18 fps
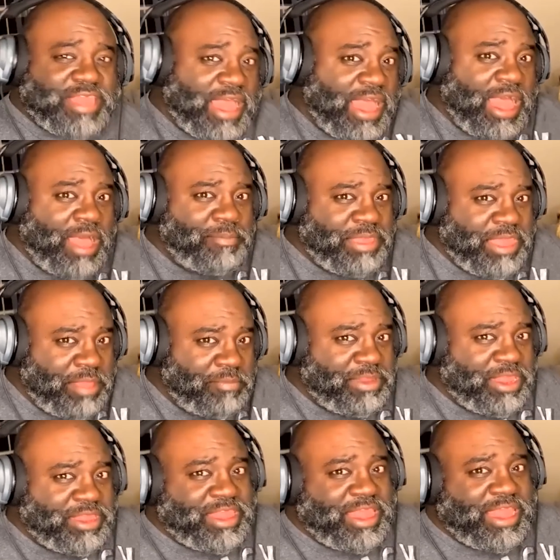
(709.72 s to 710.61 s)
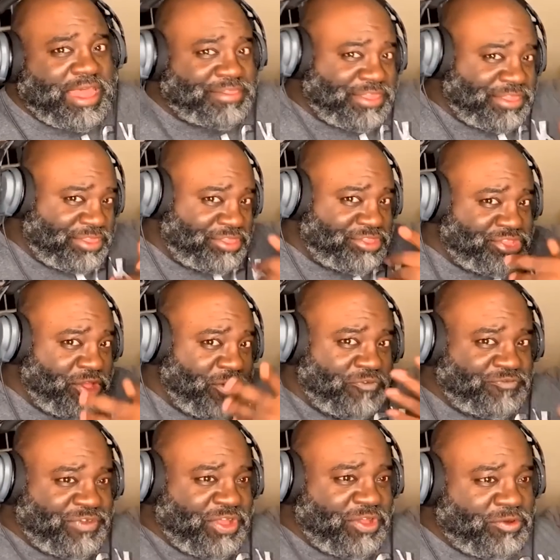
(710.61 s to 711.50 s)
I'm hypnotized. This is
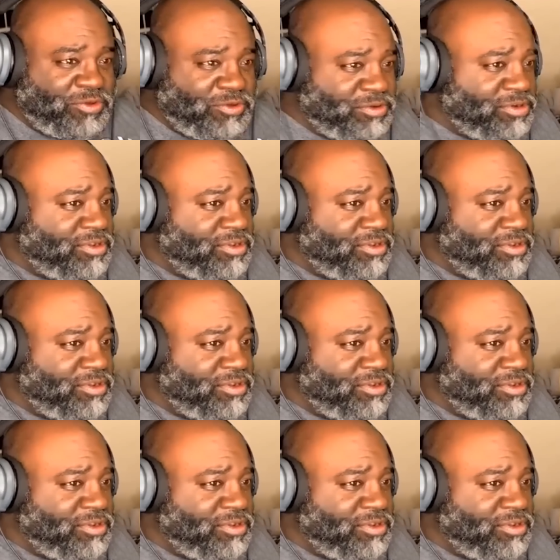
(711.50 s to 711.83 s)
your fault.